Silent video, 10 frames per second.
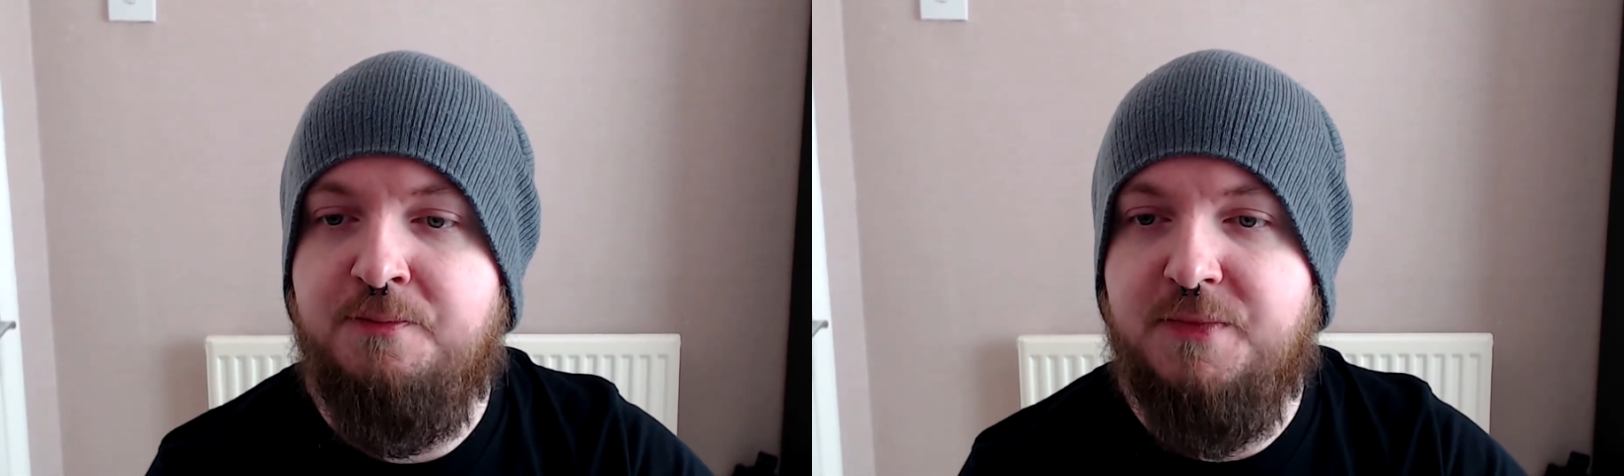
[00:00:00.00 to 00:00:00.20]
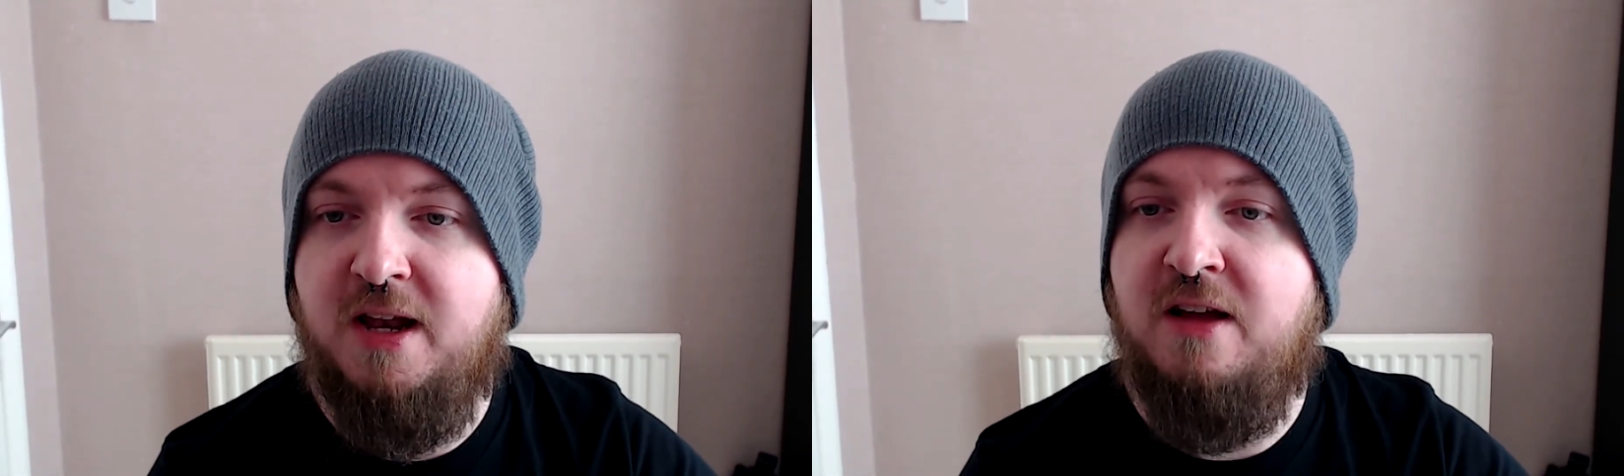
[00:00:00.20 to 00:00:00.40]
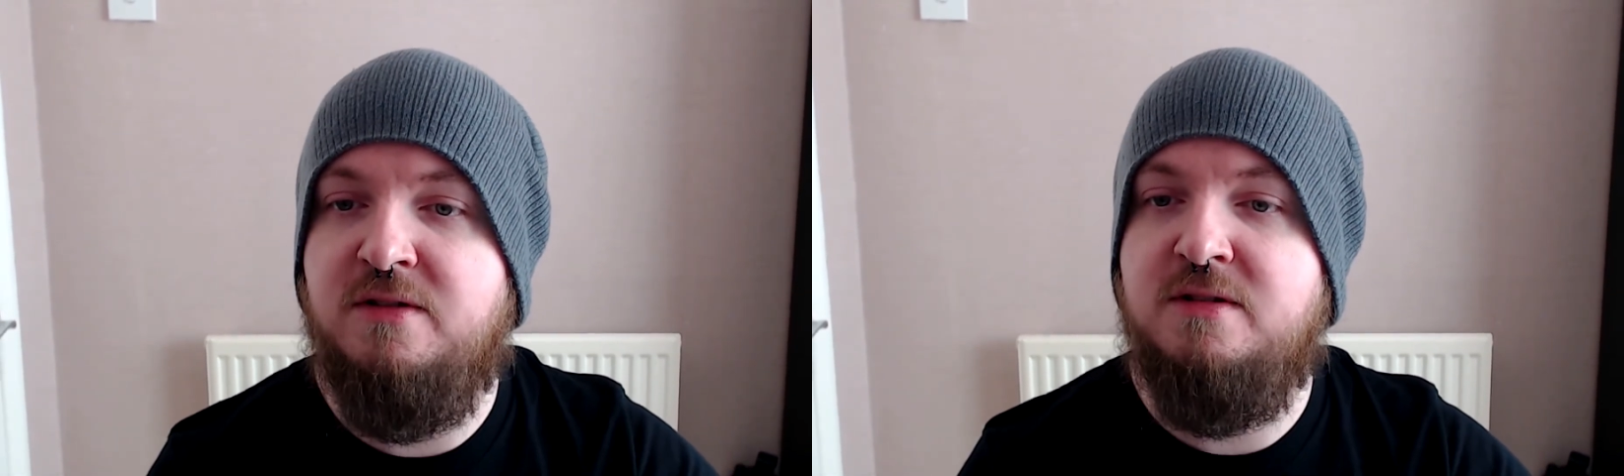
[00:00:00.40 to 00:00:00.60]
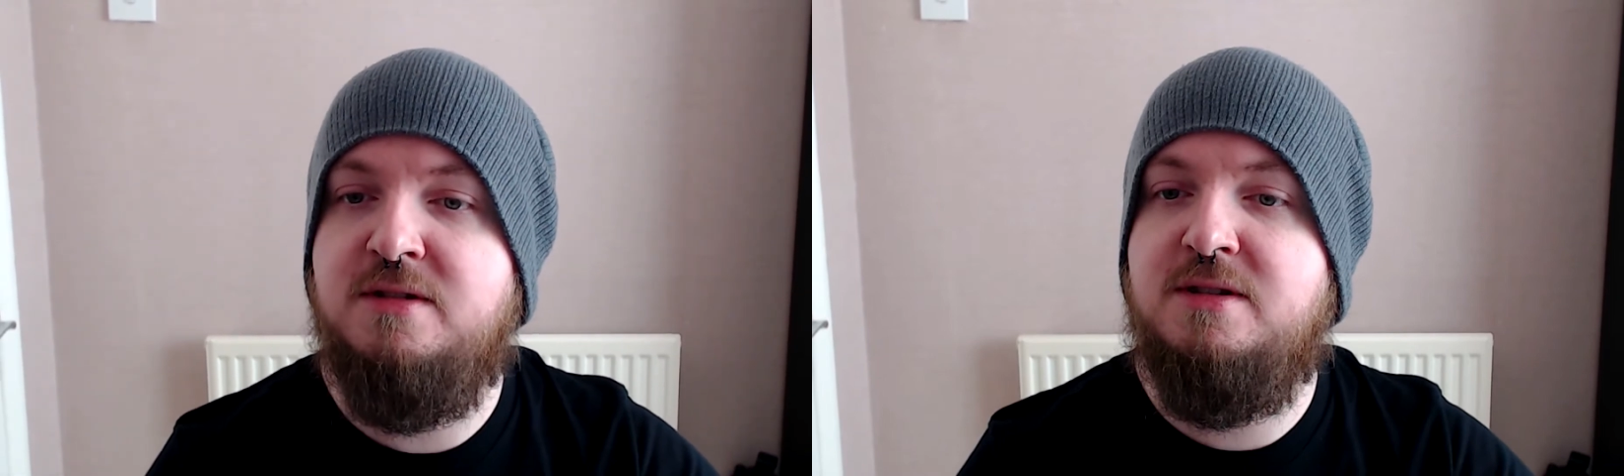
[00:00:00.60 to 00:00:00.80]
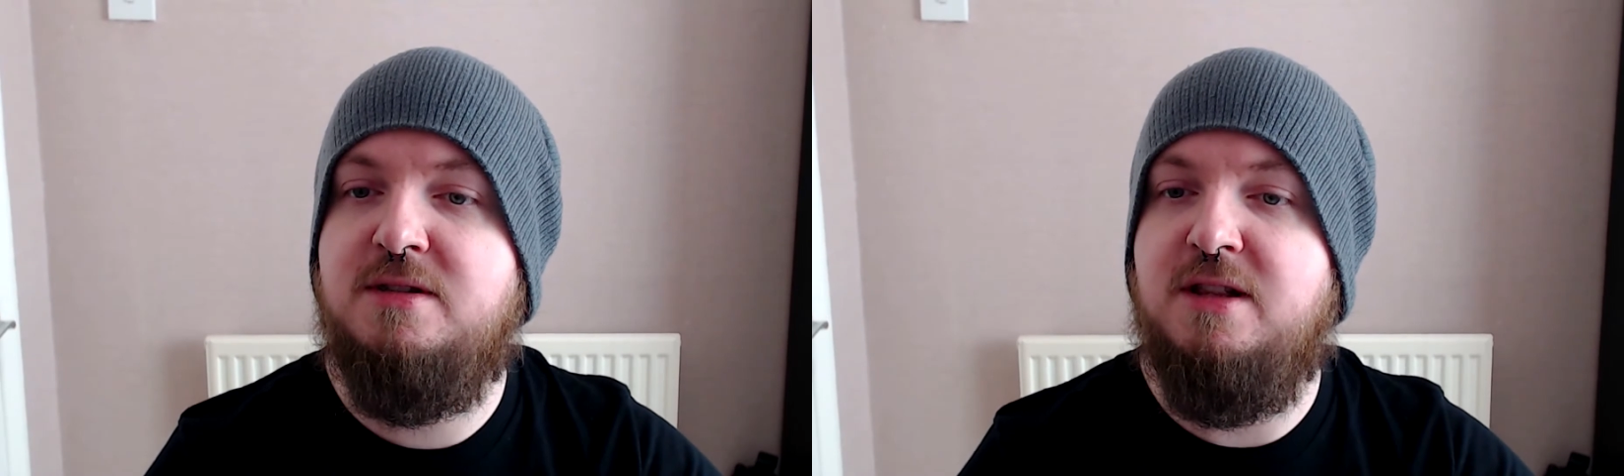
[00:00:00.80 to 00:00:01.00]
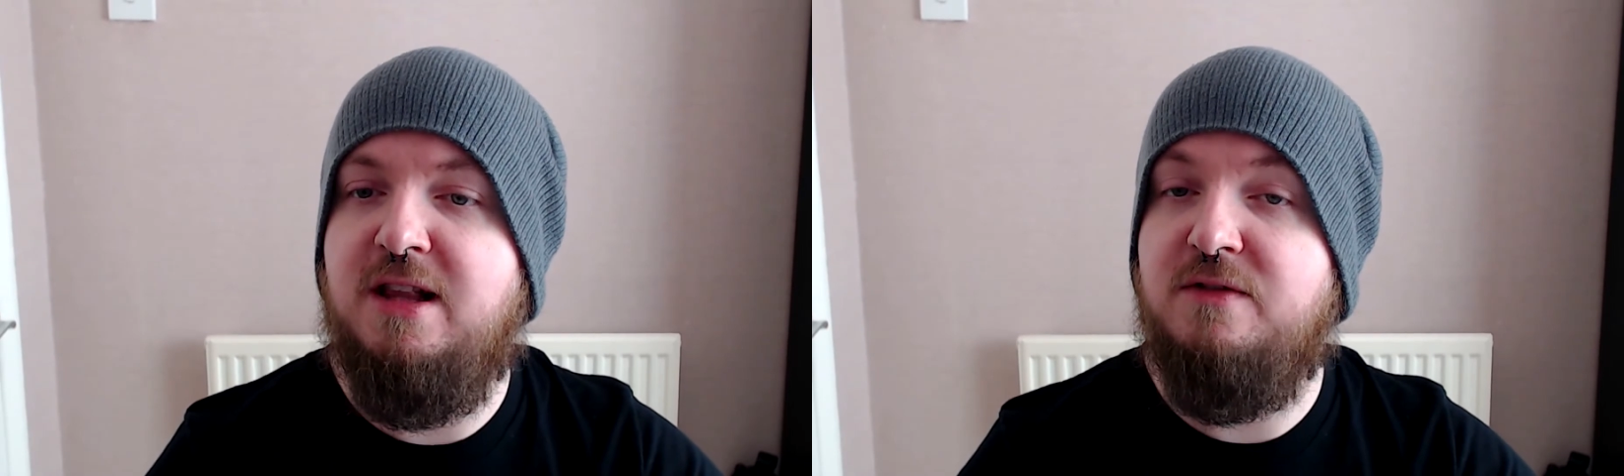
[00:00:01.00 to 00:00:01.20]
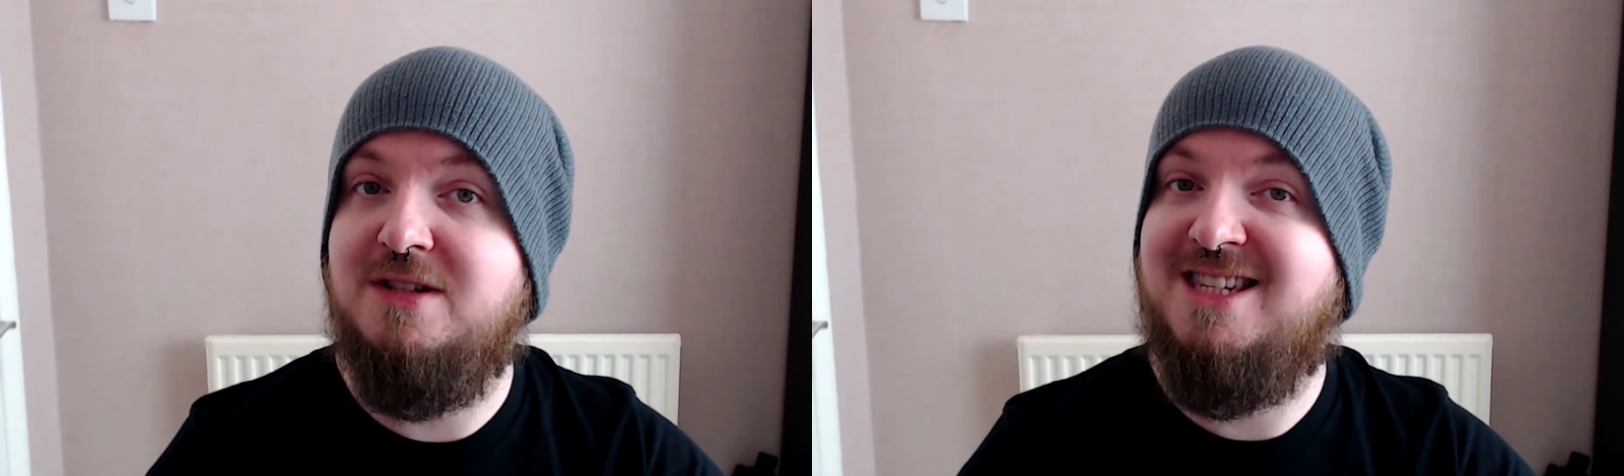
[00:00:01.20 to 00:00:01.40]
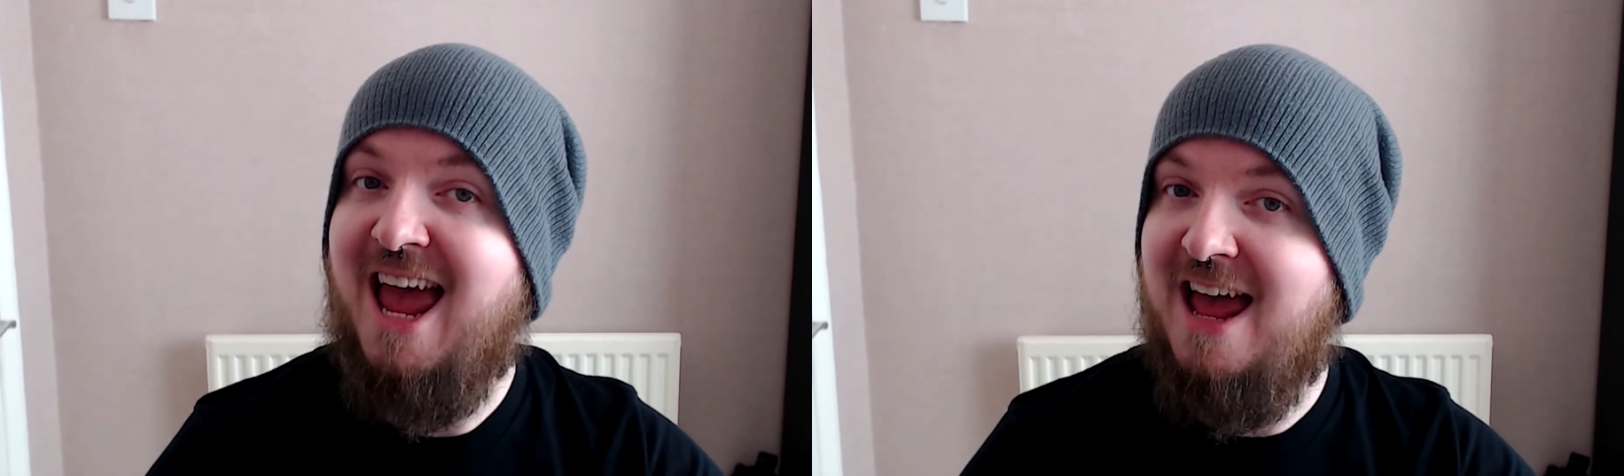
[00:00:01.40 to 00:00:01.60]
At level
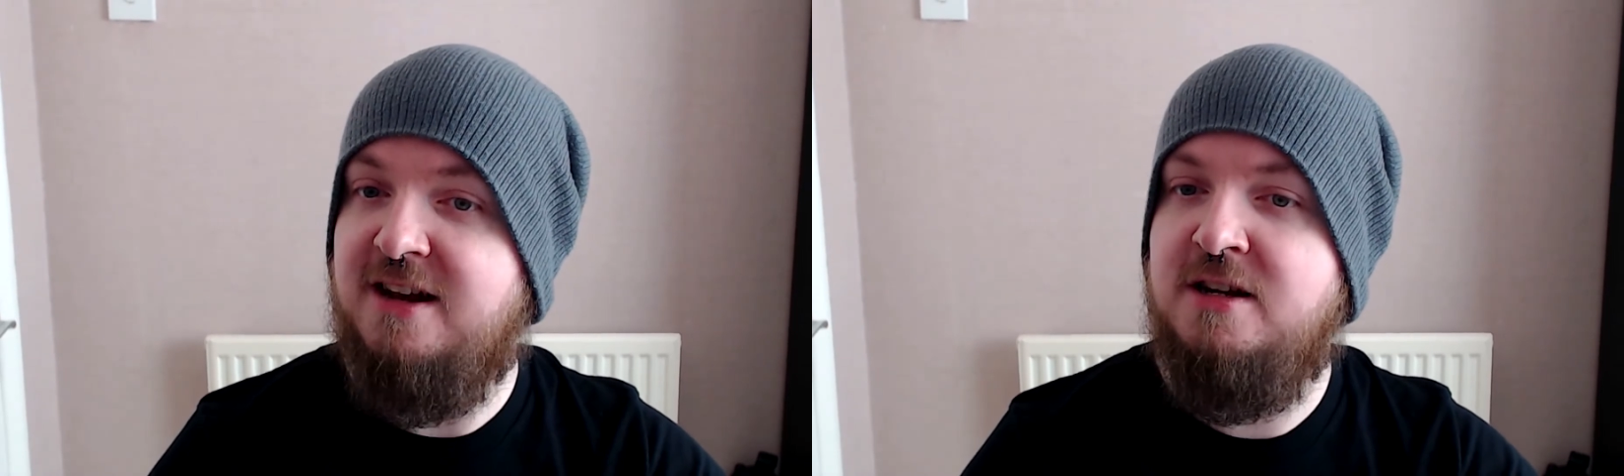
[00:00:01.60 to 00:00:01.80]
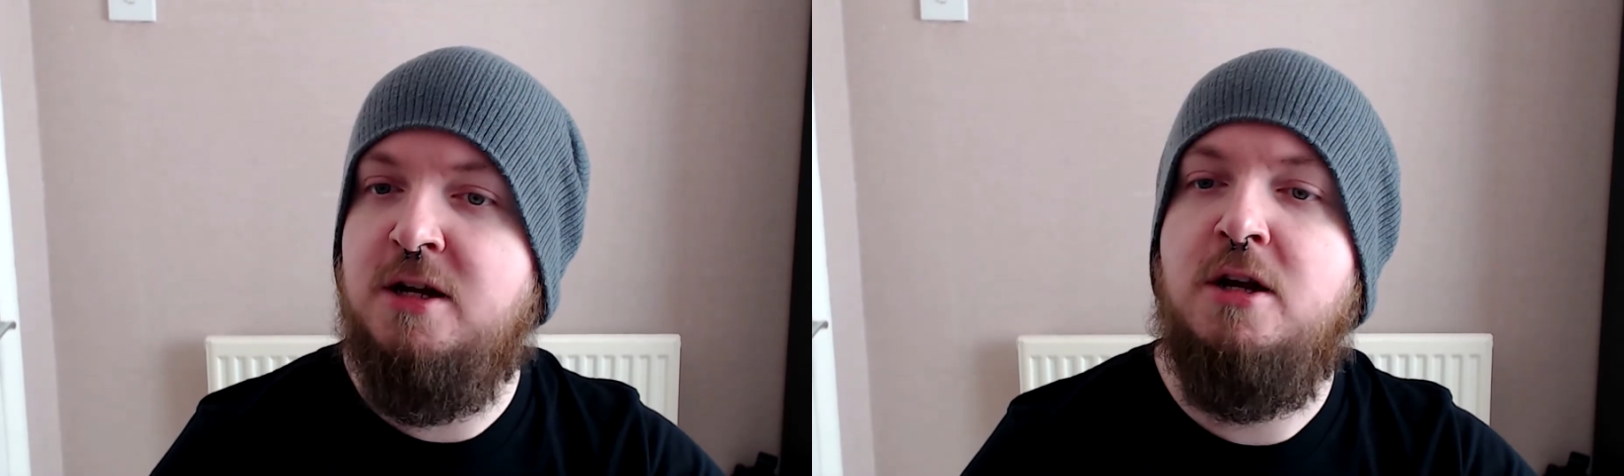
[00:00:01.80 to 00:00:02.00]
10,